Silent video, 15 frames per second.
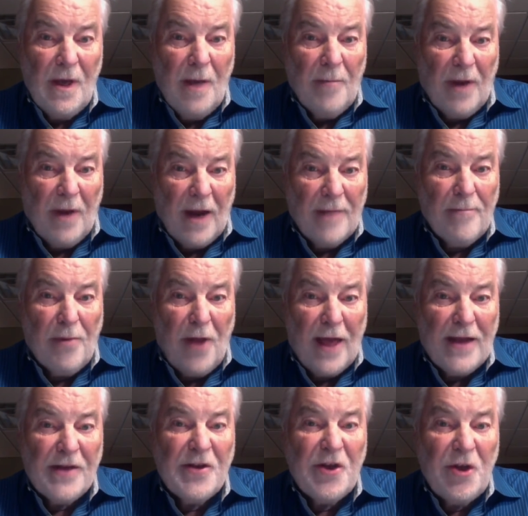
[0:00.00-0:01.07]
But I'm
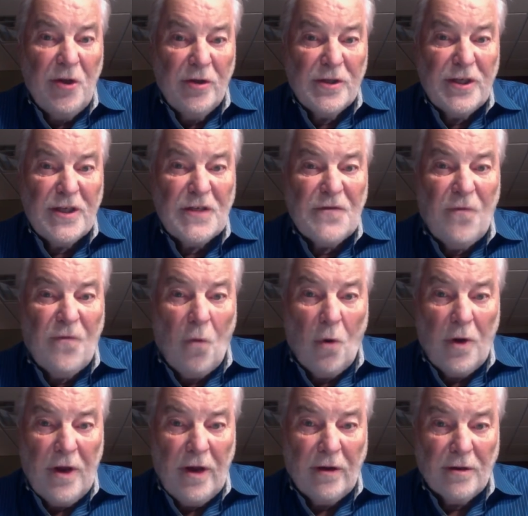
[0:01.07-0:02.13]
planning to use this 4
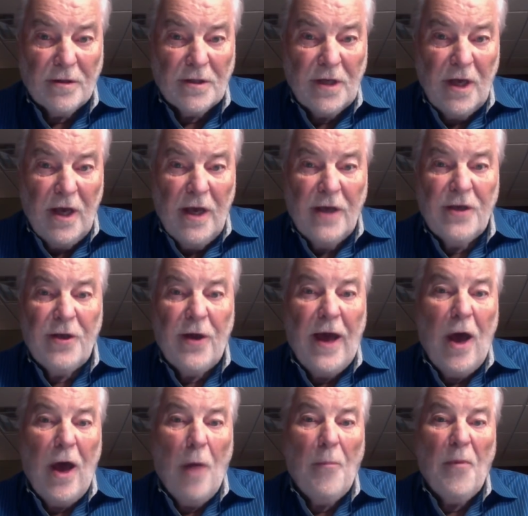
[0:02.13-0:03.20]
years to
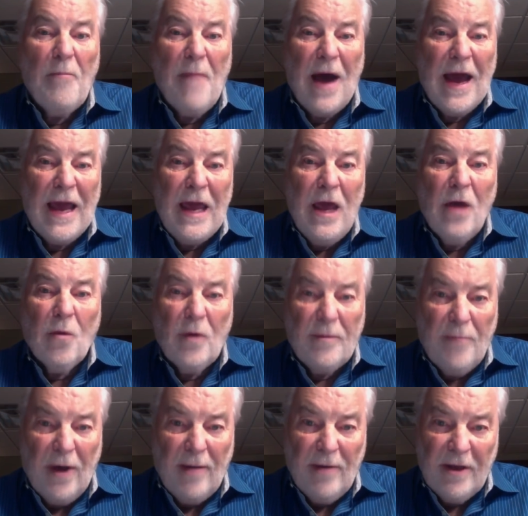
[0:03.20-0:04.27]
help my
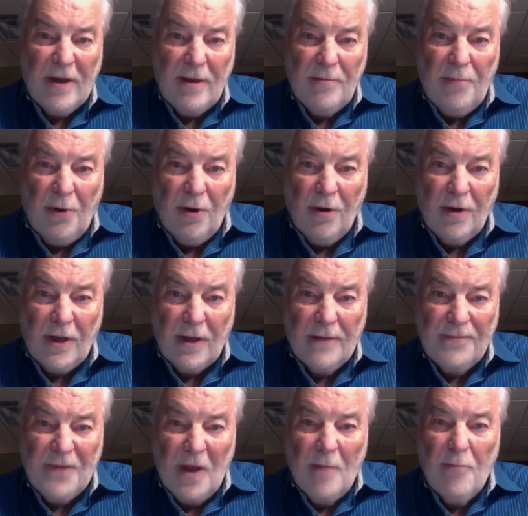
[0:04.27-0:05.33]
Republican Party
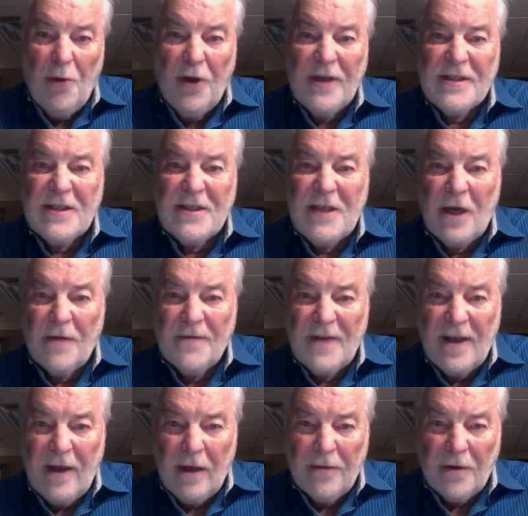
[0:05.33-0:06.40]
put itself
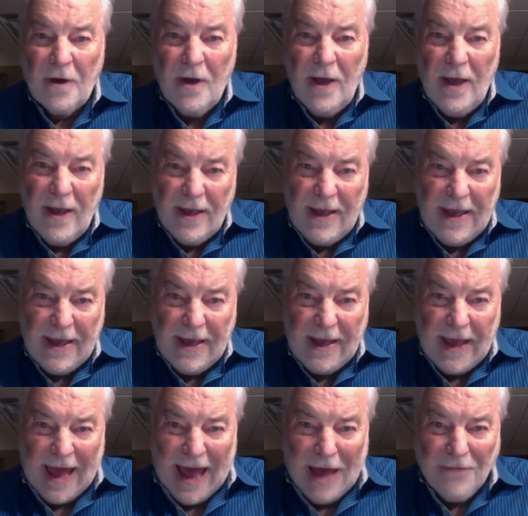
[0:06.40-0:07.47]
together, kick
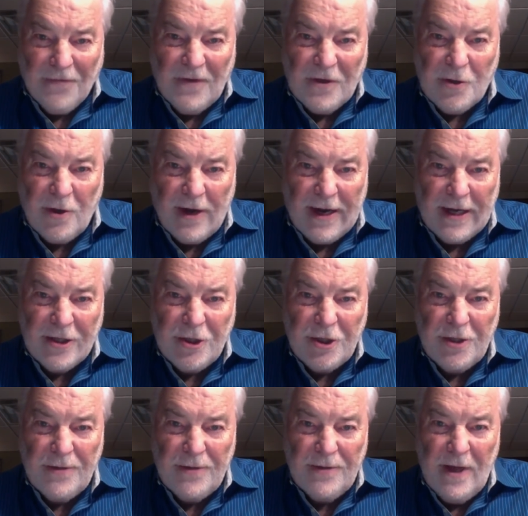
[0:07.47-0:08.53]
out the
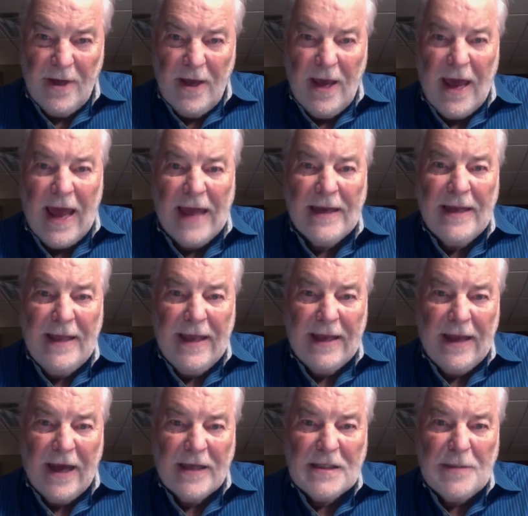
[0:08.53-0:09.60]
trash, and
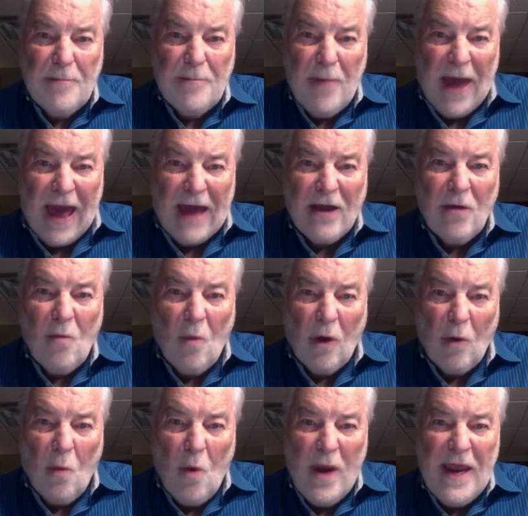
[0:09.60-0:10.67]
get us back where
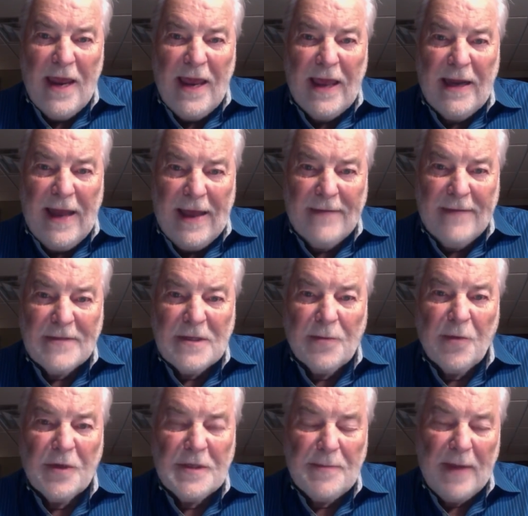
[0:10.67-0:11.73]
we can have some
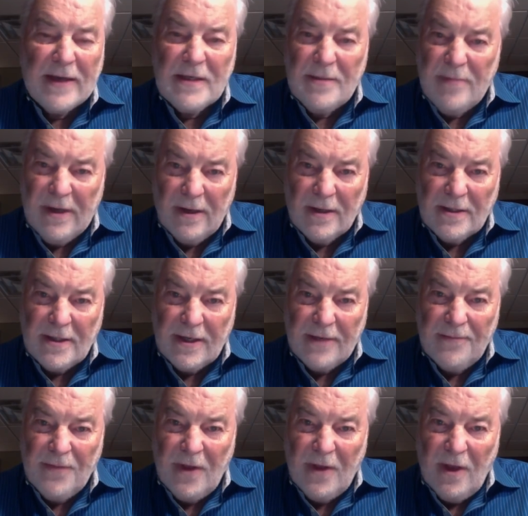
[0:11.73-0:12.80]
respectability
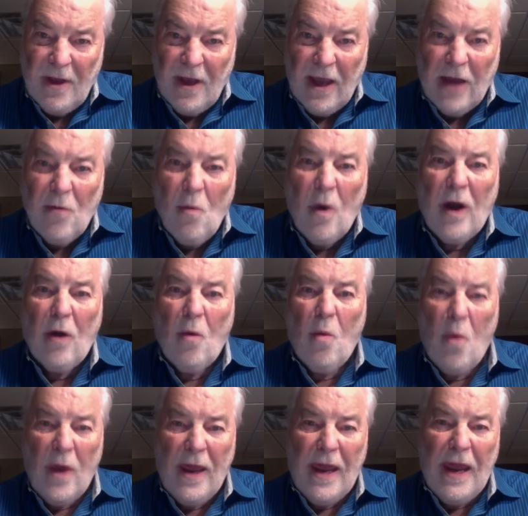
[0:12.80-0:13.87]
and where
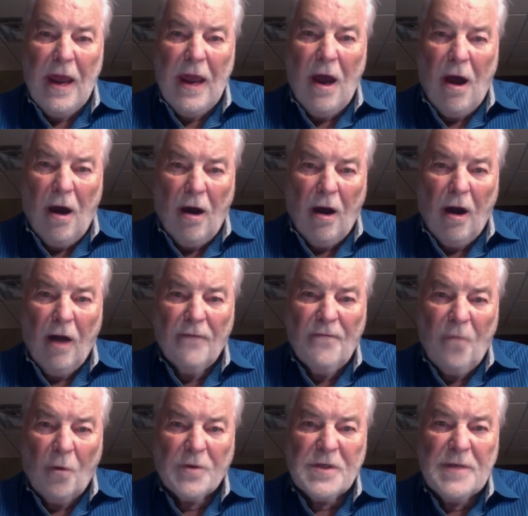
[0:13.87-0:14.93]
we are a
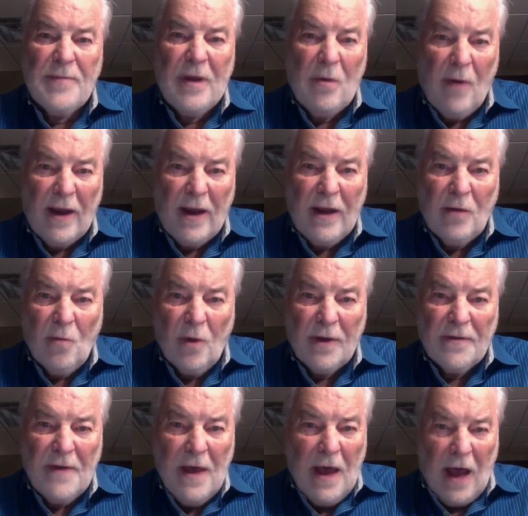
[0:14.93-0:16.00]
force to be reckoned with.
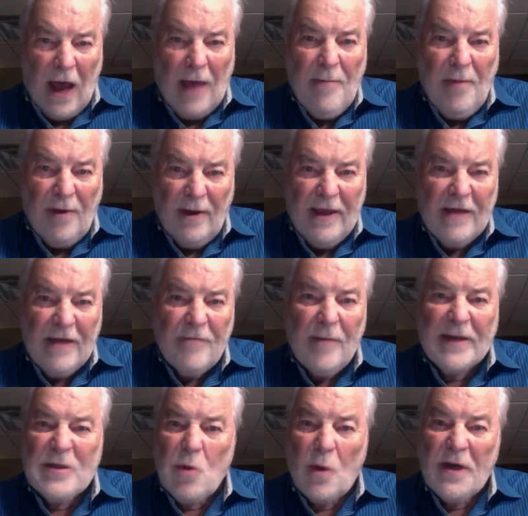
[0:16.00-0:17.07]
I believe by
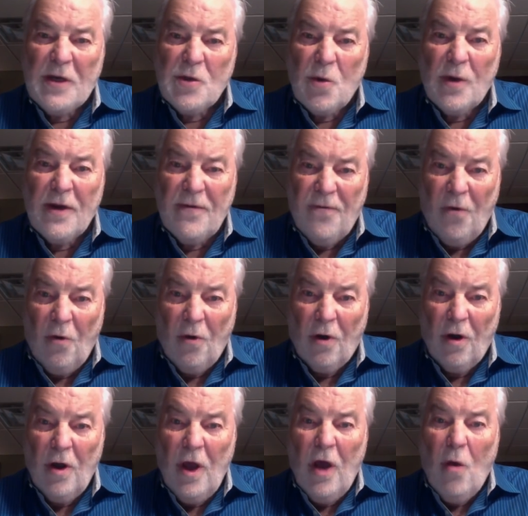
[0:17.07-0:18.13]
2024,
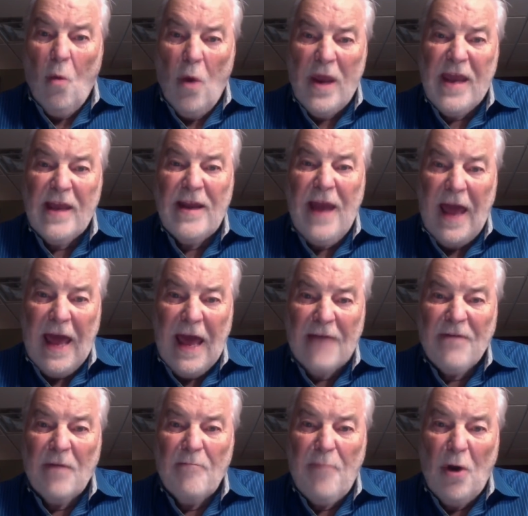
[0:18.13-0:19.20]
we can have
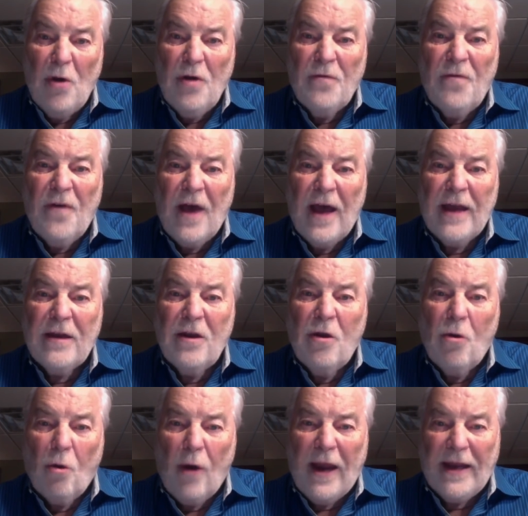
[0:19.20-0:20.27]
a bona fide,
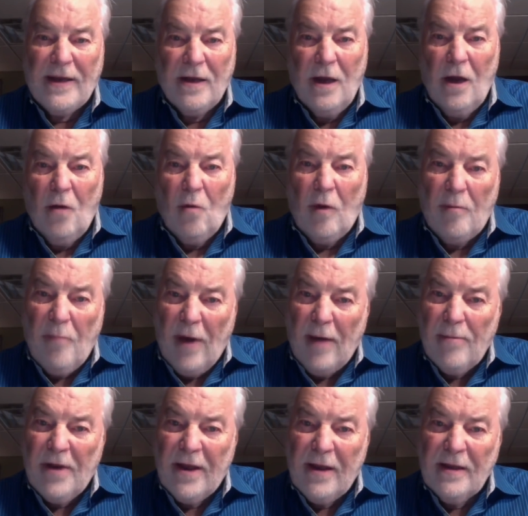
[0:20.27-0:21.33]
great
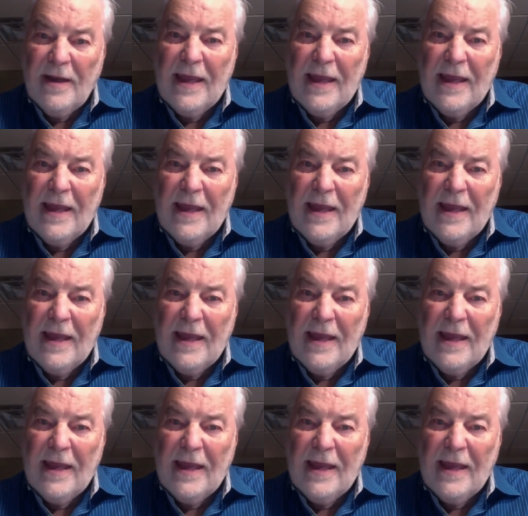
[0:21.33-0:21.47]
Republican